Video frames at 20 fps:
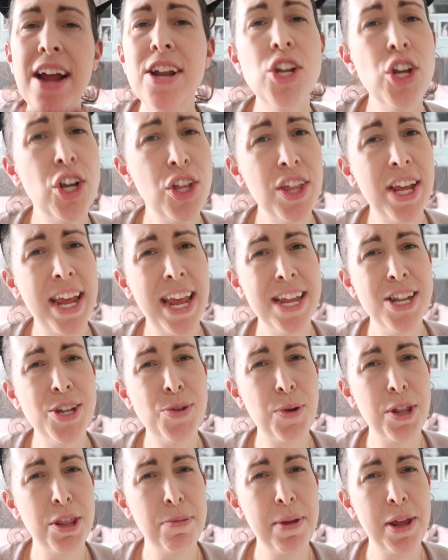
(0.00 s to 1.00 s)
I took the kids
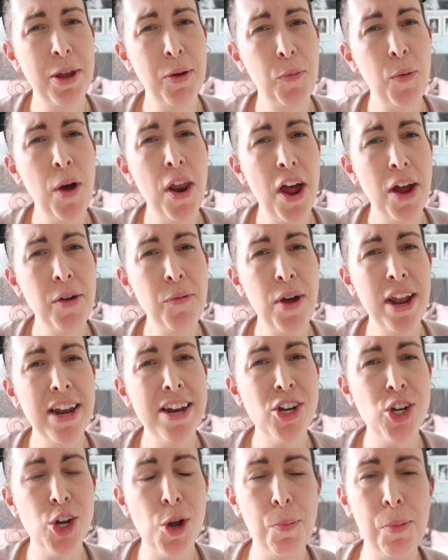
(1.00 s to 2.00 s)
with me when I
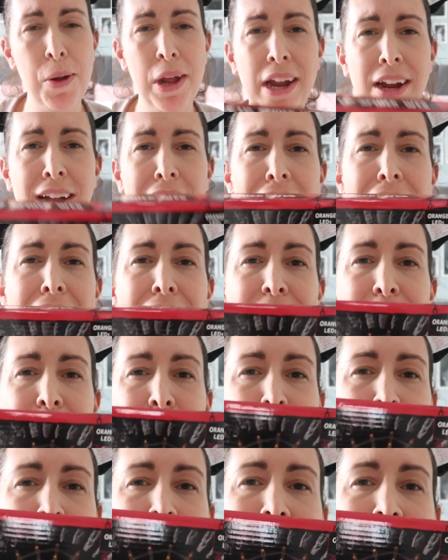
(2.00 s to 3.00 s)
went shopping
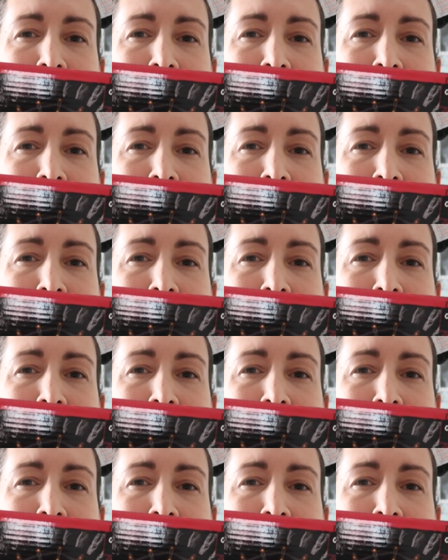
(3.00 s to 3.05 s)
um,